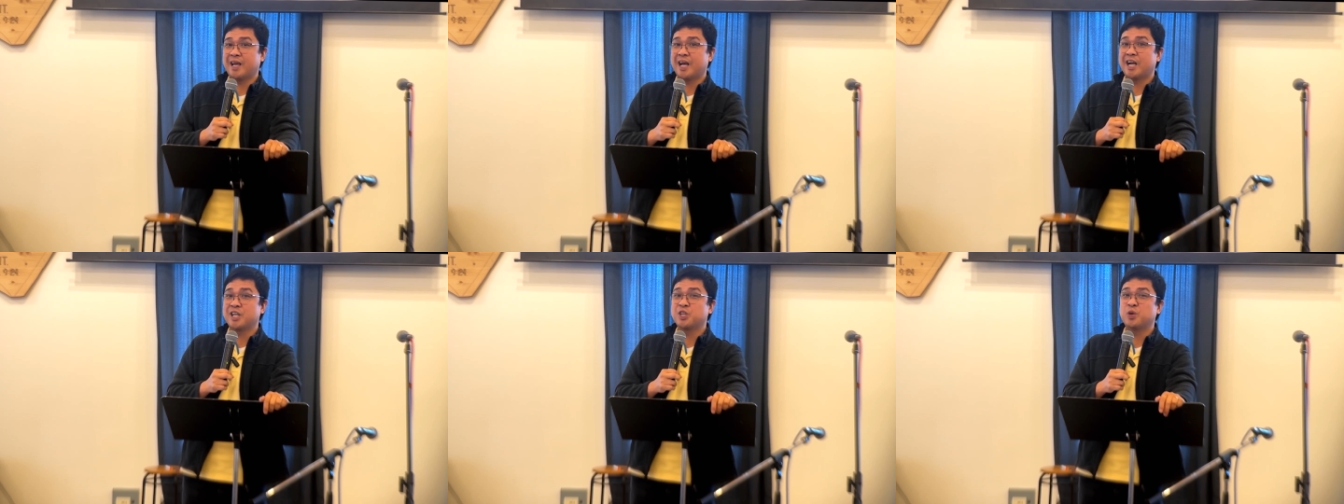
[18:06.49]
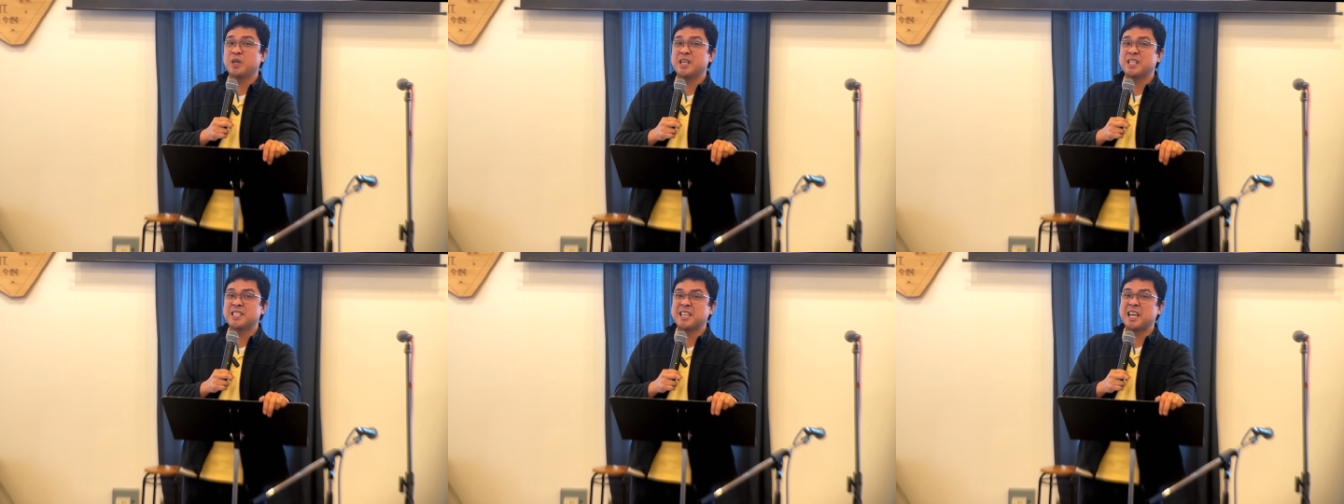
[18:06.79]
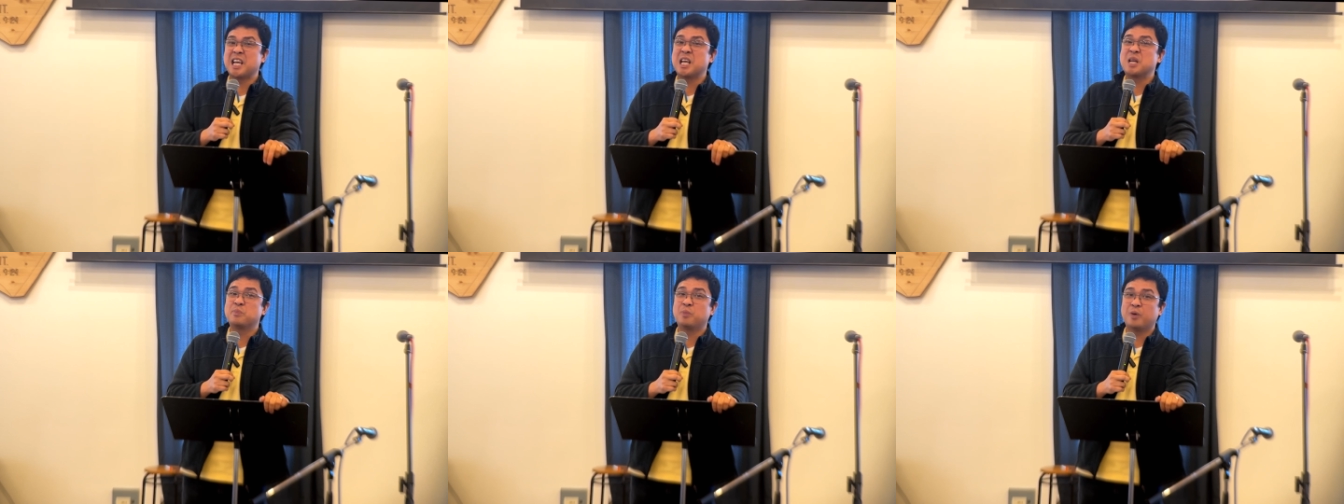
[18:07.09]
actually
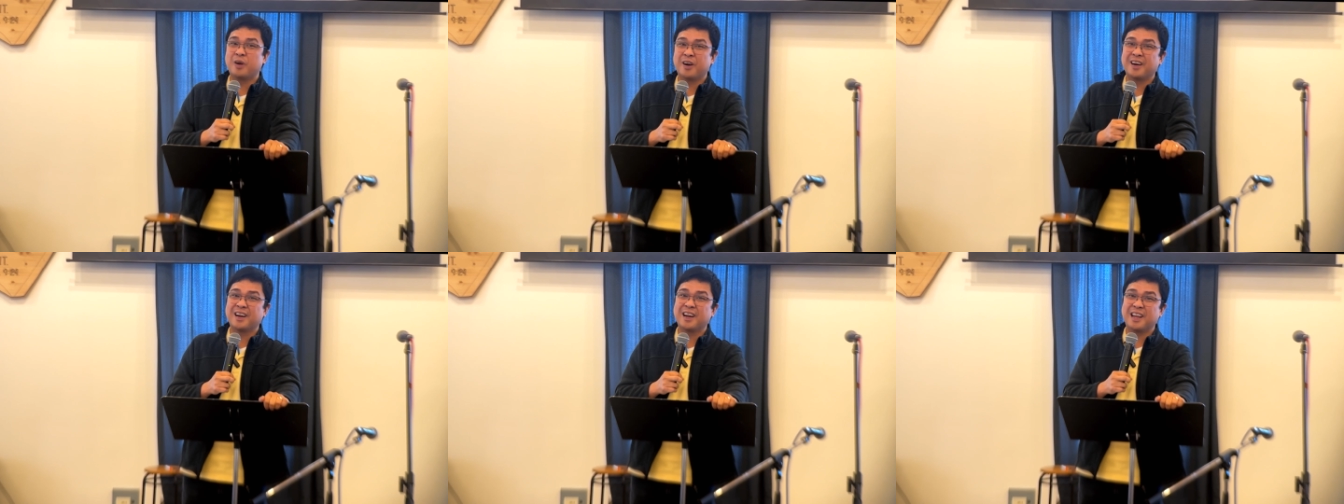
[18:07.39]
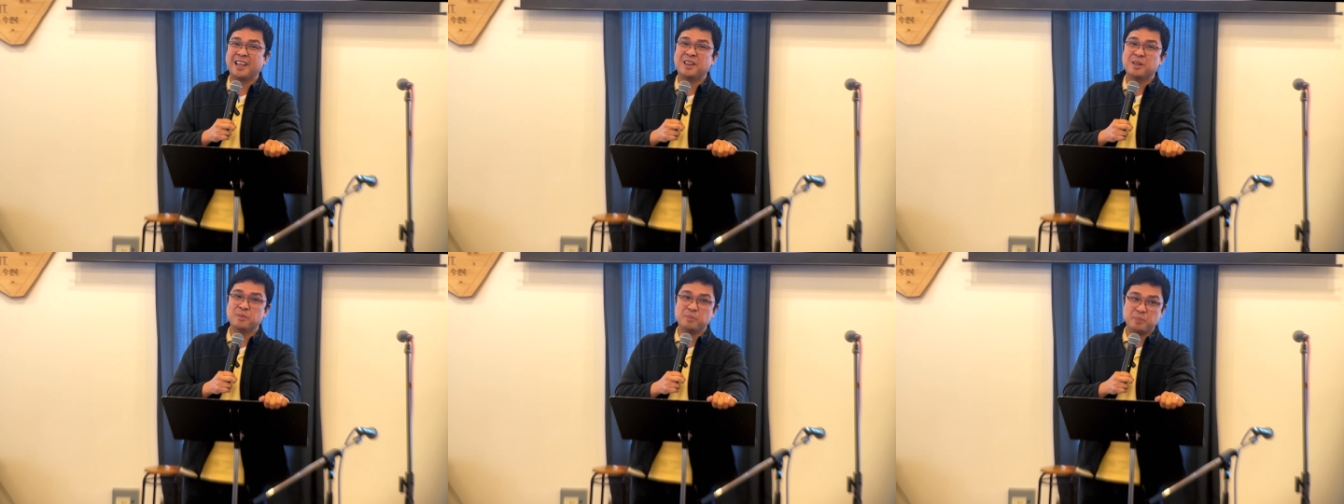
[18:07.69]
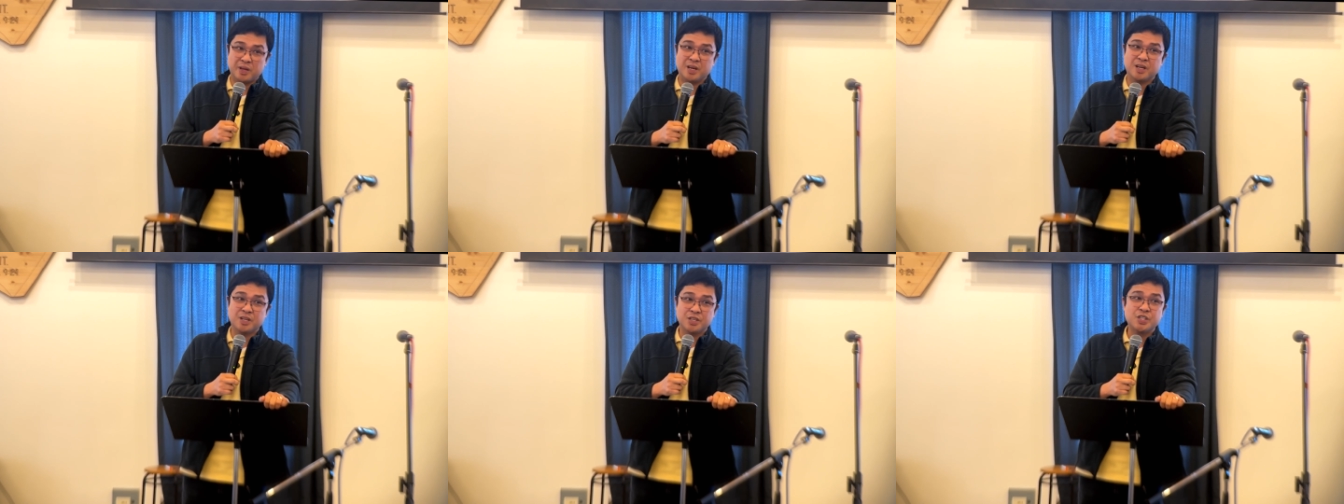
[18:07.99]
take part in the
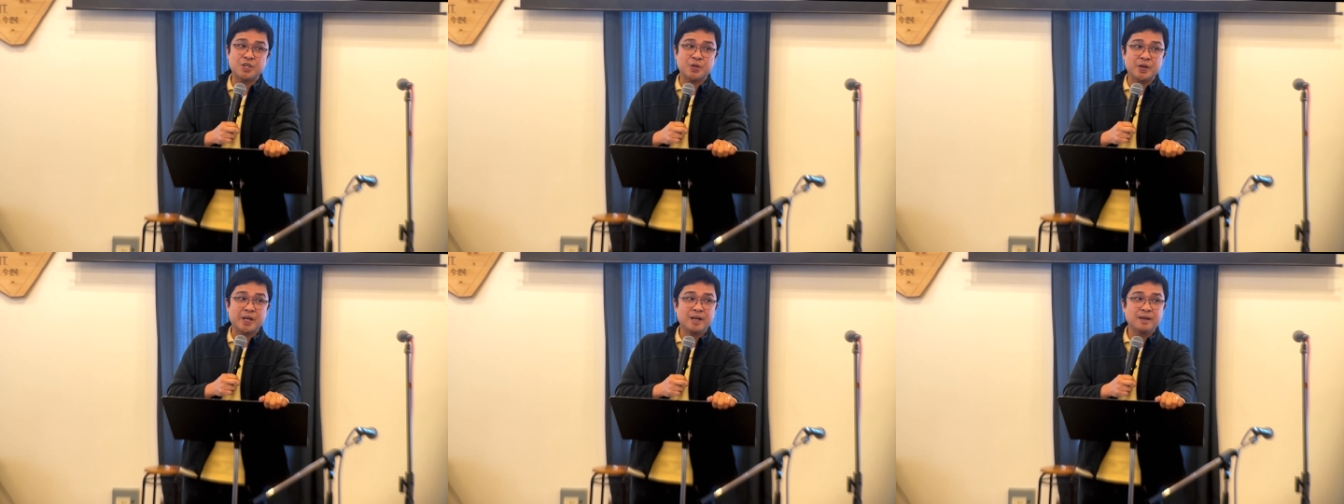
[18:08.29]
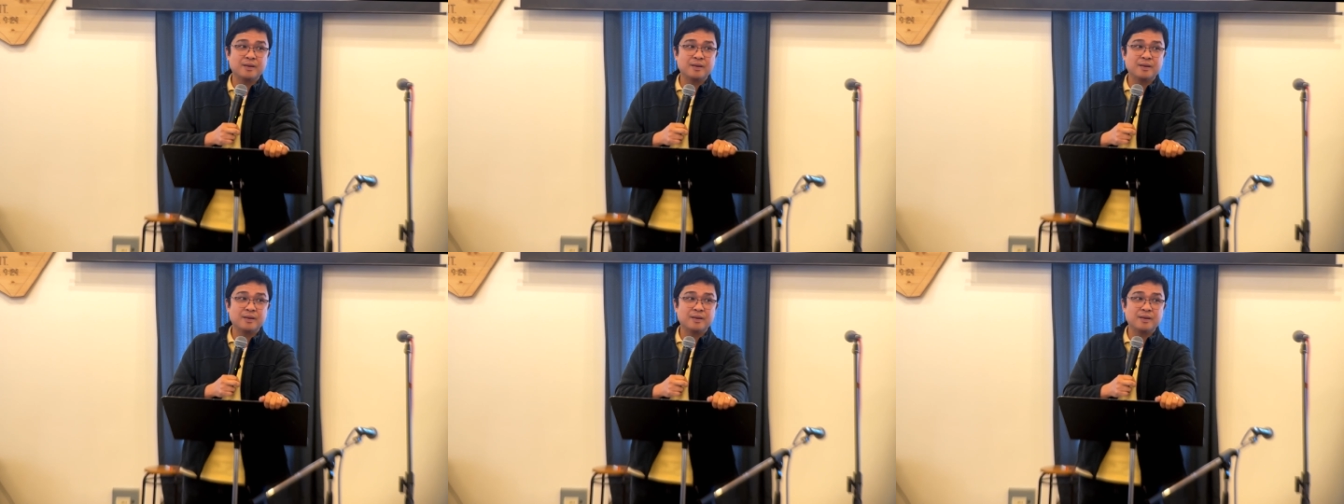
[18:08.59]
ministry.